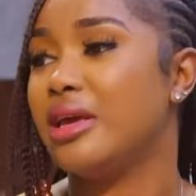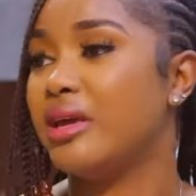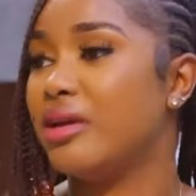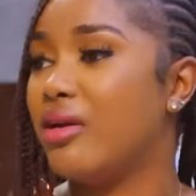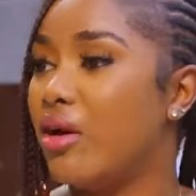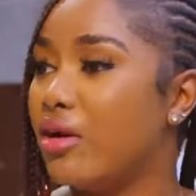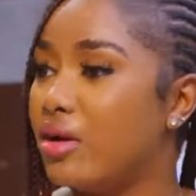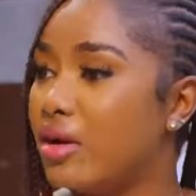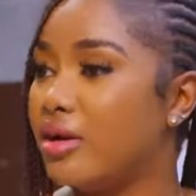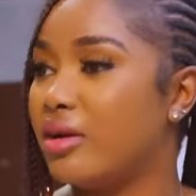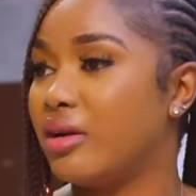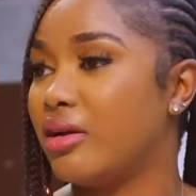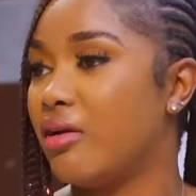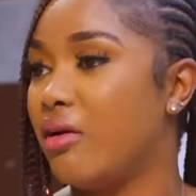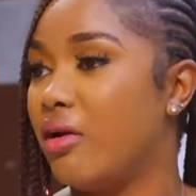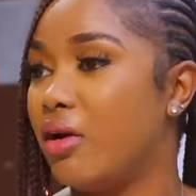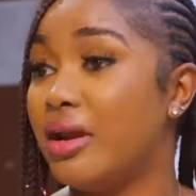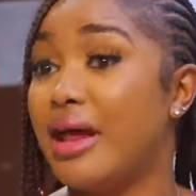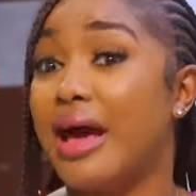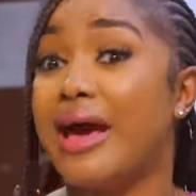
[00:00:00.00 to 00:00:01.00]
he got on a
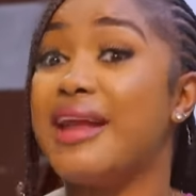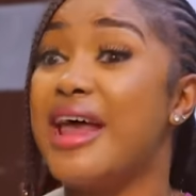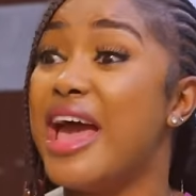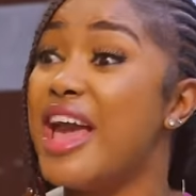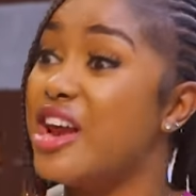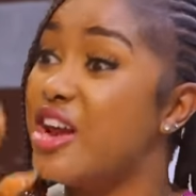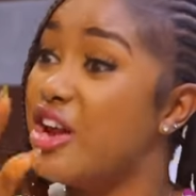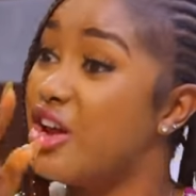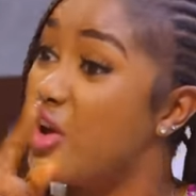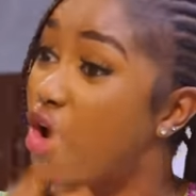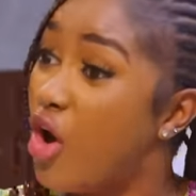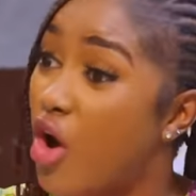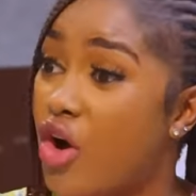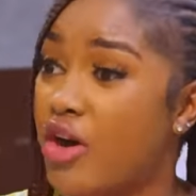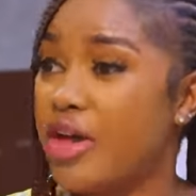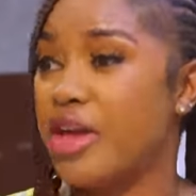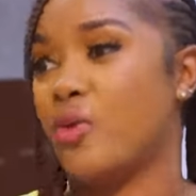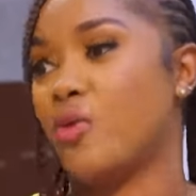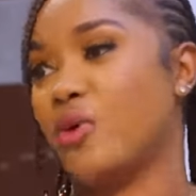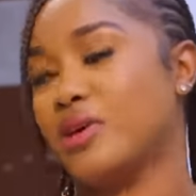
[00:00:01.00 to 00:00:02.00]
call, and I know
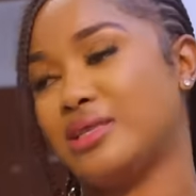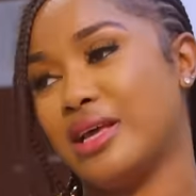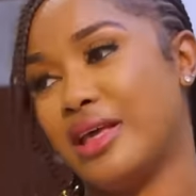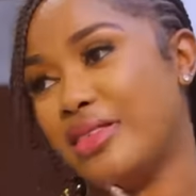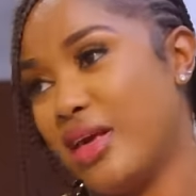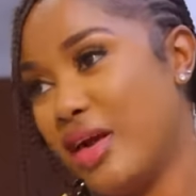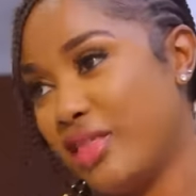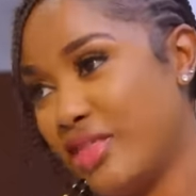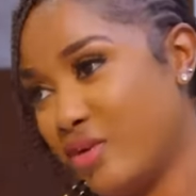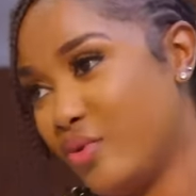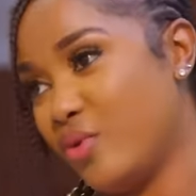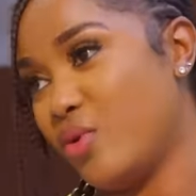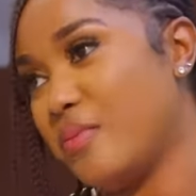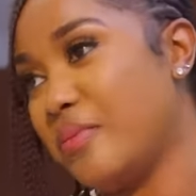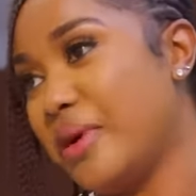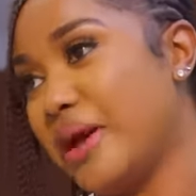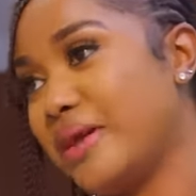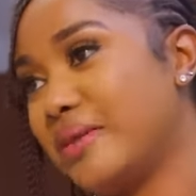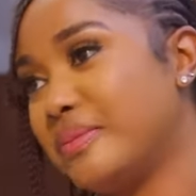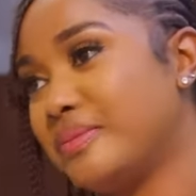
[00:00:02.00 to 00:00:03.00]
it was another
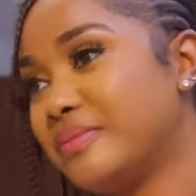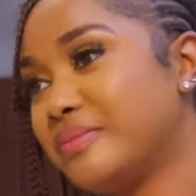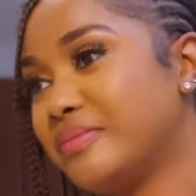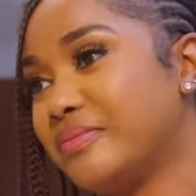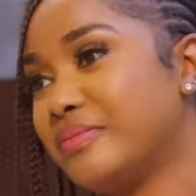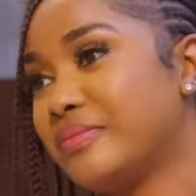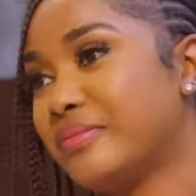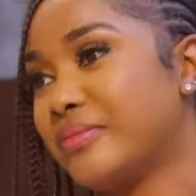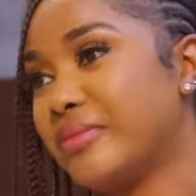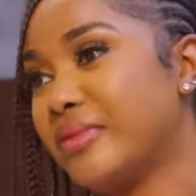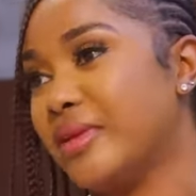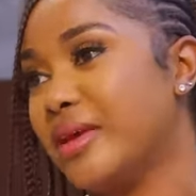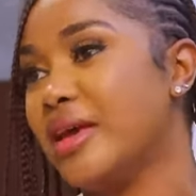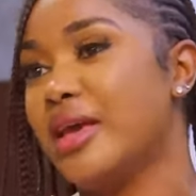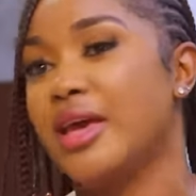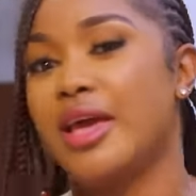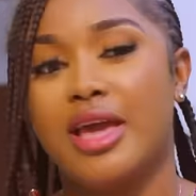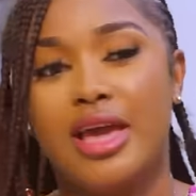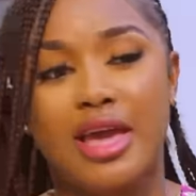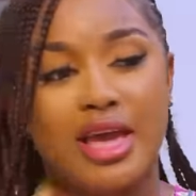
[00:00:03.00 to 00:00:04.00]
woman.
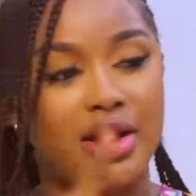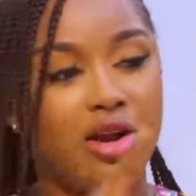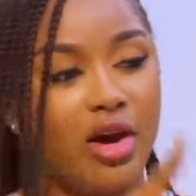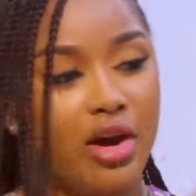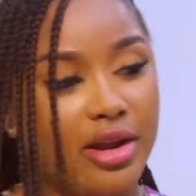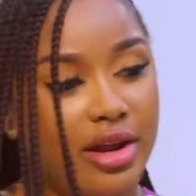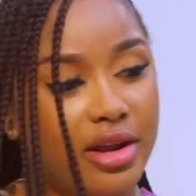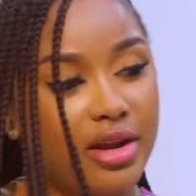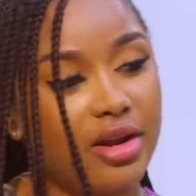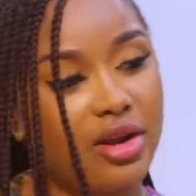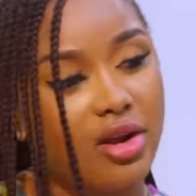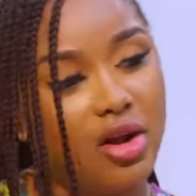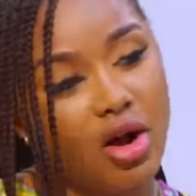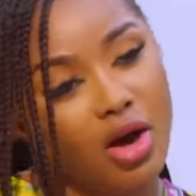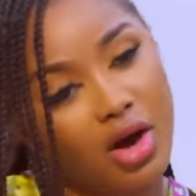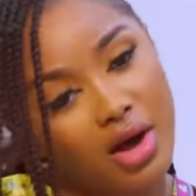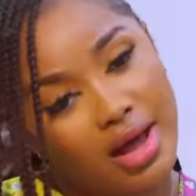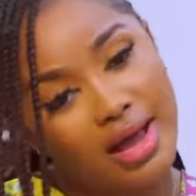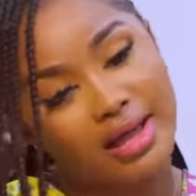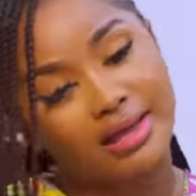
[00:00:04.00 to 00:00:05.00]
He got on a
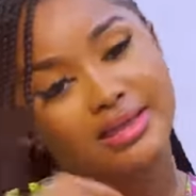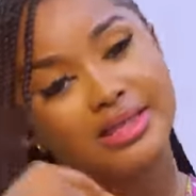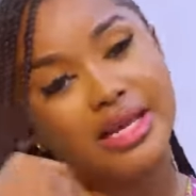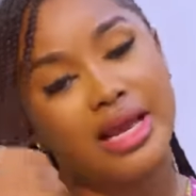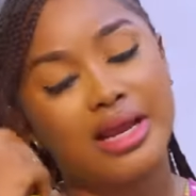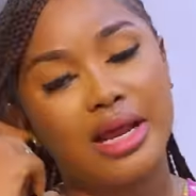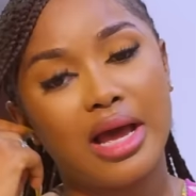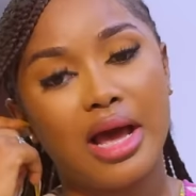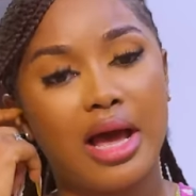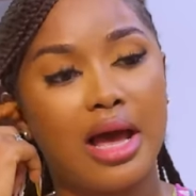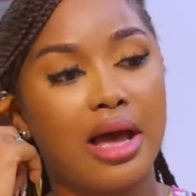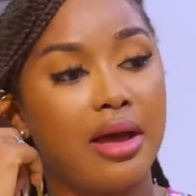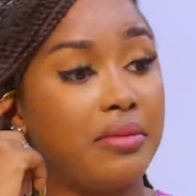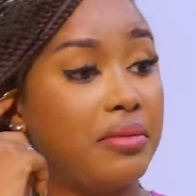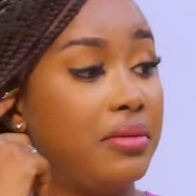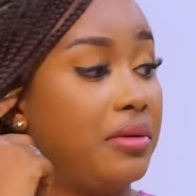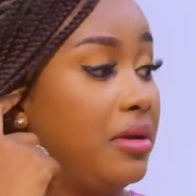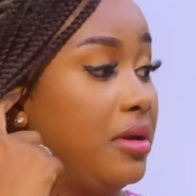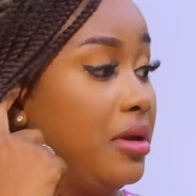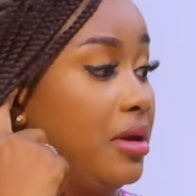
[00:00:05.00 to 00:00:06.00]
call and said,
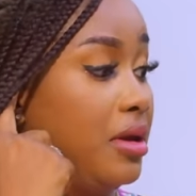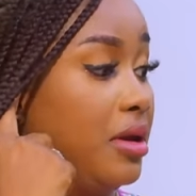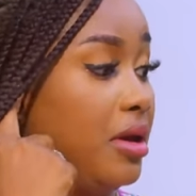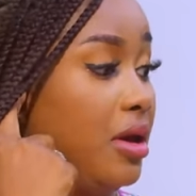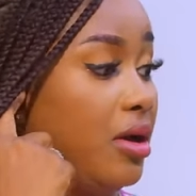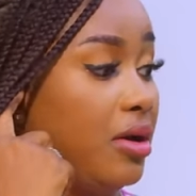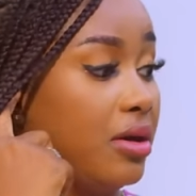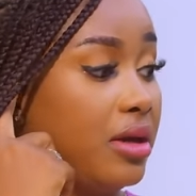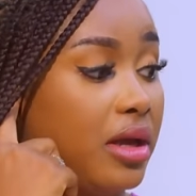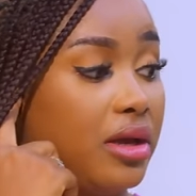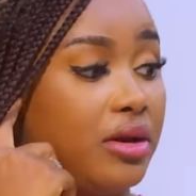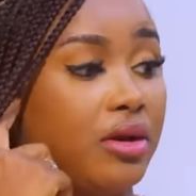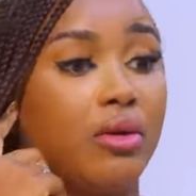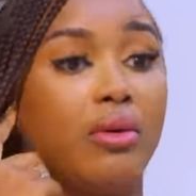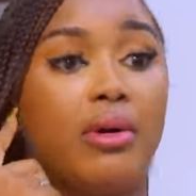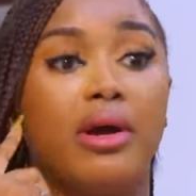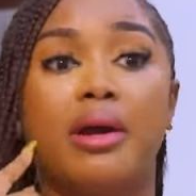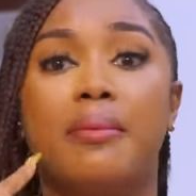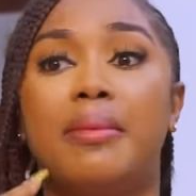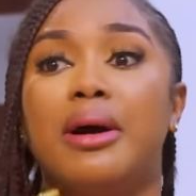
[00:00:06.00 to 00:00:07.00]
okay, don't
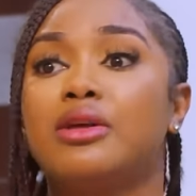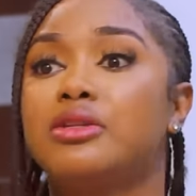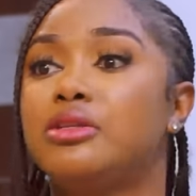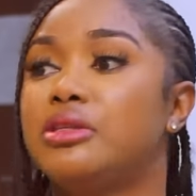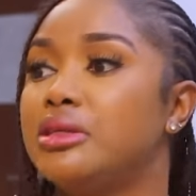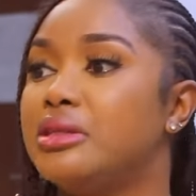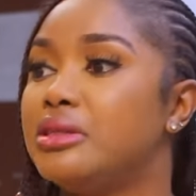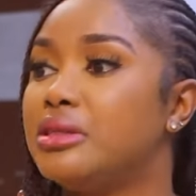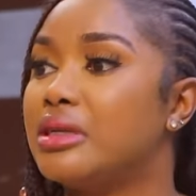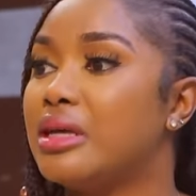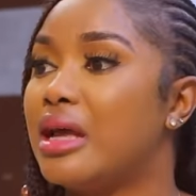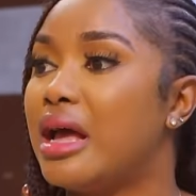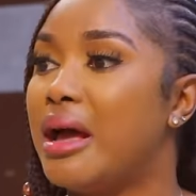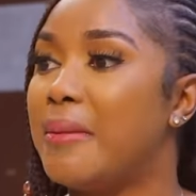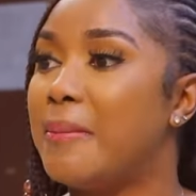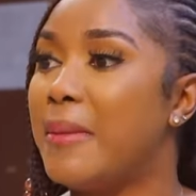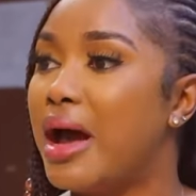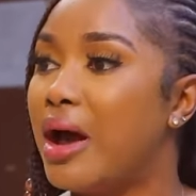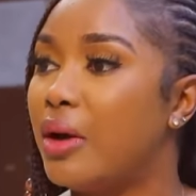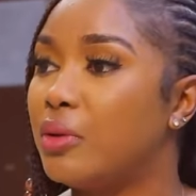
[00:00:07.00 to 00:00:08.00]
worry about it.
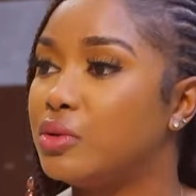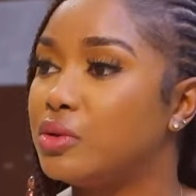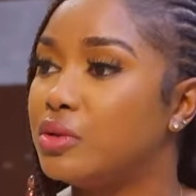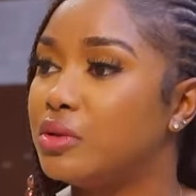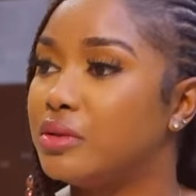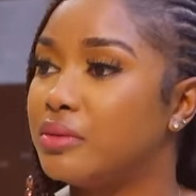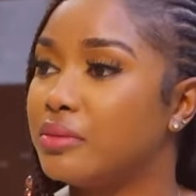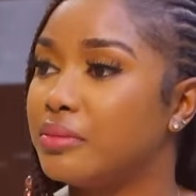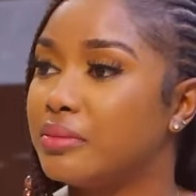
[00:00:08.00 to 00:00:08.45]
I'm out.